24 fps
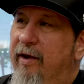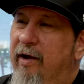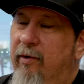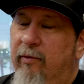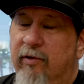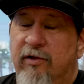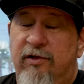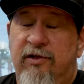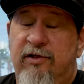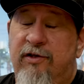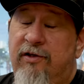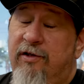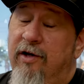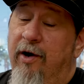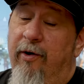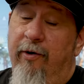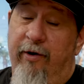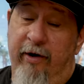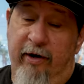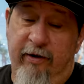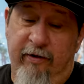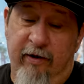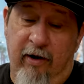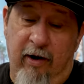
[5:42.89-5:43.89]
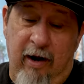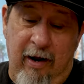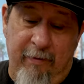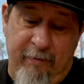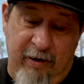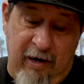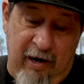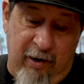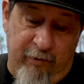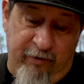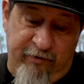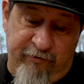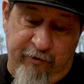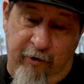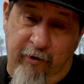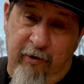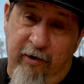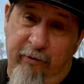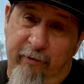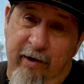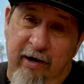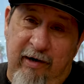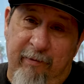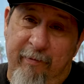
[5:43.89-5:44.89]
It was so good, though. I mean, I would
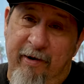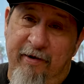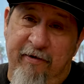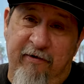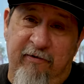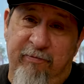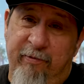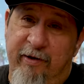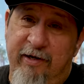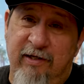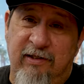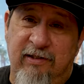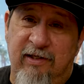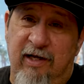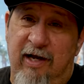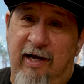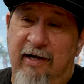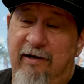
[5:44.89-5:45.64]
totally recommend this place.